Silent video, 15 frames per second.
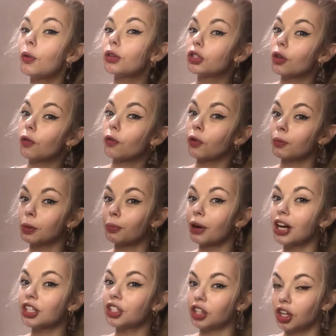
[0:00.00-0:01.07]
suffer from
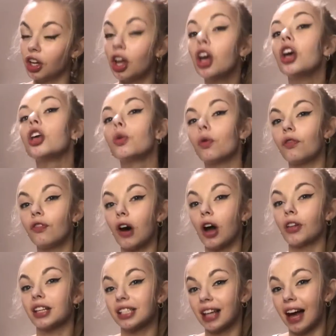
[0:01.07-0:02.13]
depression, you're far
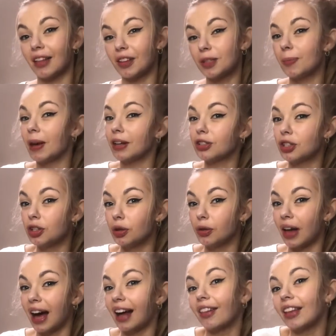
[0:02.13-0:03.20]
less likely to be able to do
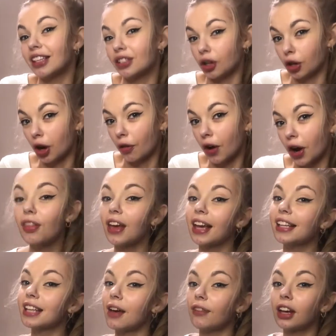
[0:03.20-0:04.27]
that, at least on your own. I think
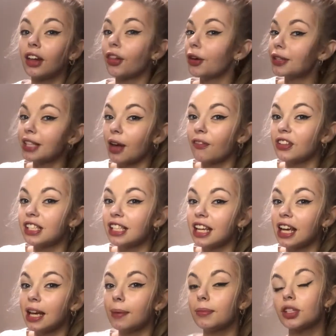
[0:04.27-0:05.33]
is having a low
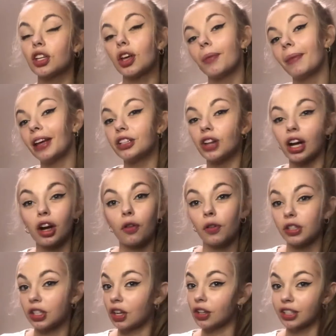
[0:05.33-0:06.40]
self-esteem, so you may try cover
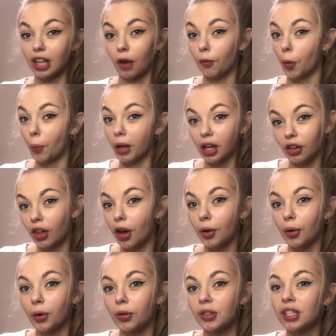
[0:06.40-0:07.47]
yourself up with
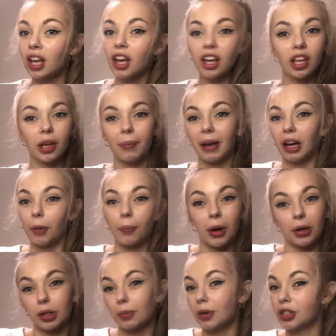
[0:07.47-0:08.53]
clothes, you may not
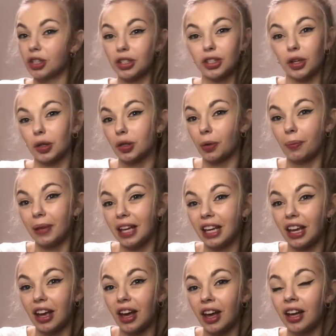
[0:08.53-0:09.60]
post much on social
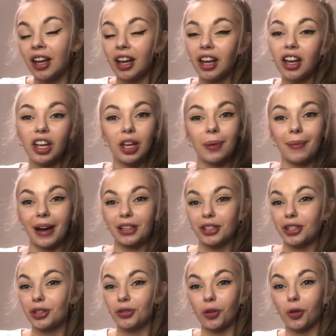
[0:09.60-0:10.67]
media, you might
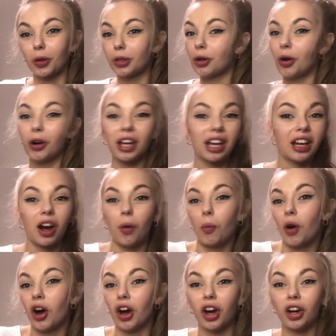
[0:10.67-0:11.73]
just struggle talking at
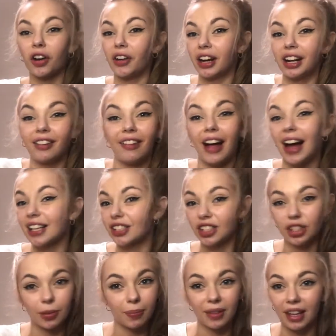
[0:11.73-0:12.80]
work or in class or
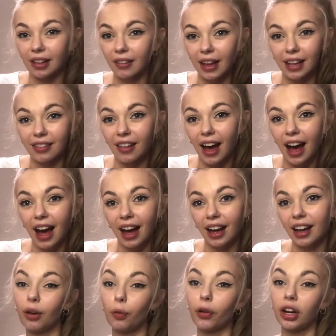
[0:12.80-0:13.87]
something like that.
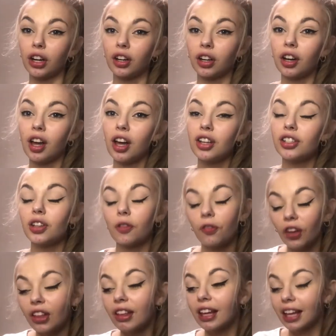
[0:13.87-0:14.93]
Guilt-ridden, so
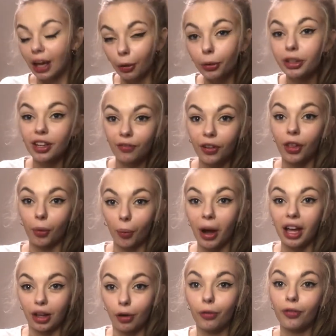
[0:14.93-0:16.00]
feeling guilty for the way
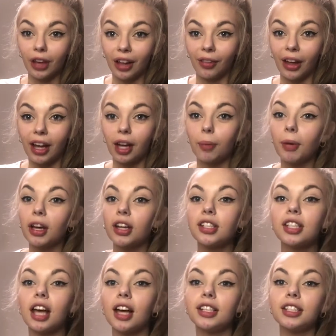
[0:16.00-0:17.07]
you're feeling, because
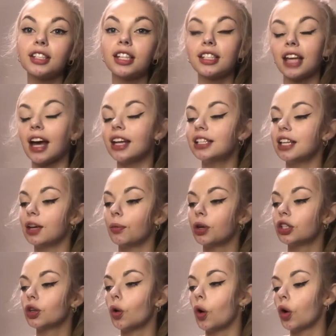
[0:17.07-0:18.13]
as society we're
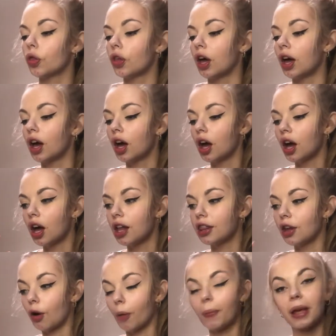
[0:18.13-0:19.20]
taught that
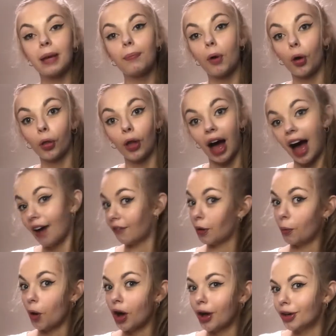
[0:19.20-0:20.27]
there are people that have it
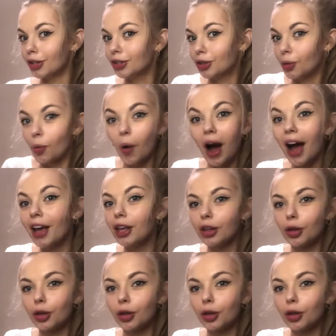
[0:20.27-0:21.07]
worse, so why are